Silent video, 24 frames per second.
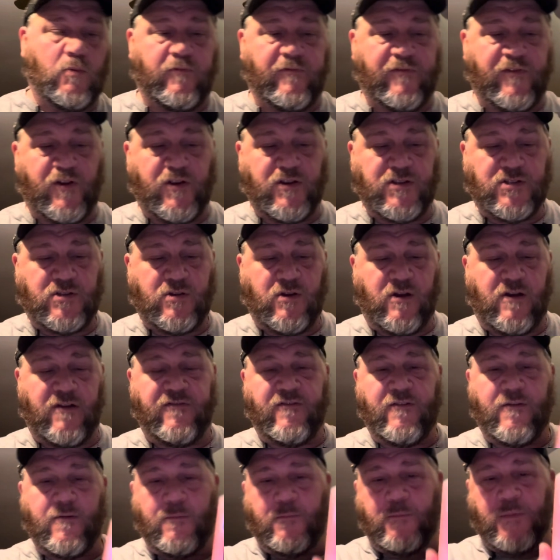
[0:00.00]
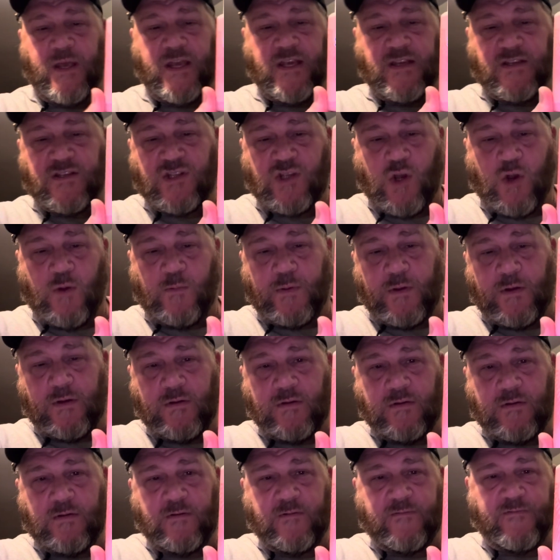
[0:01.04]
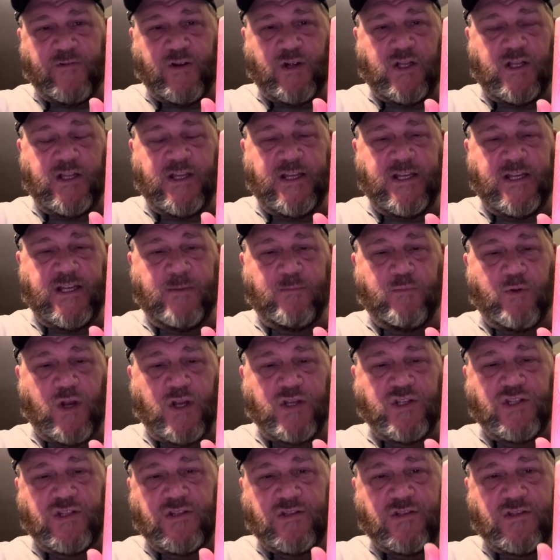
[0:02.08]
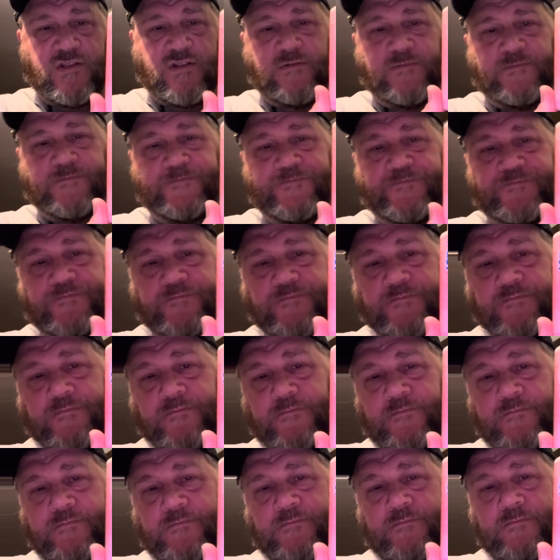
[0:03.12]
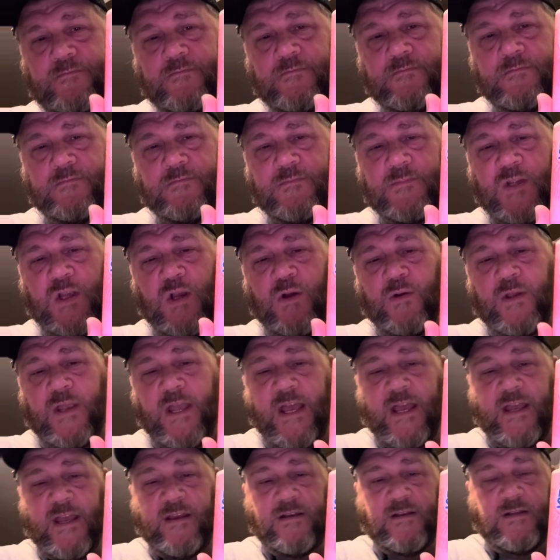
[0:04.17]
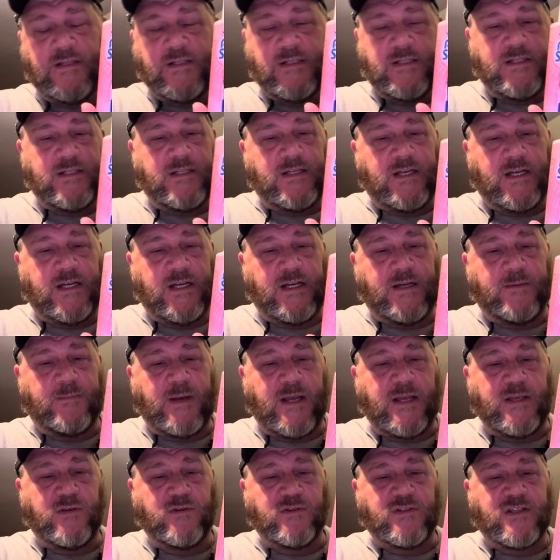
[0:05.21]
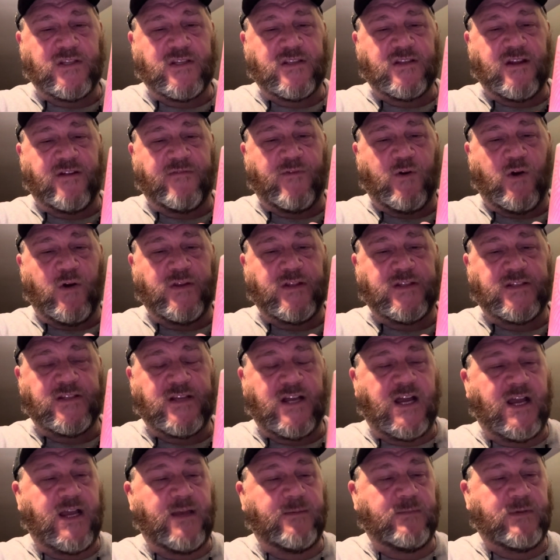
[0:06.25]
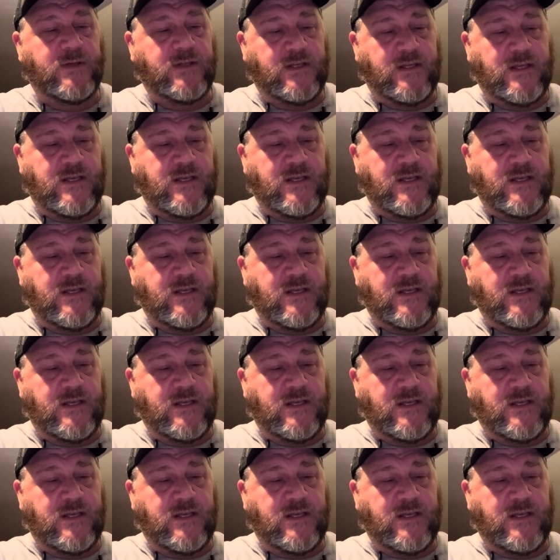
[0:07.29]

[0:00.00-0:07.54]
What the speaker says: First off, pink soap for cleaning brushes. Okay, I use this stuff all the time.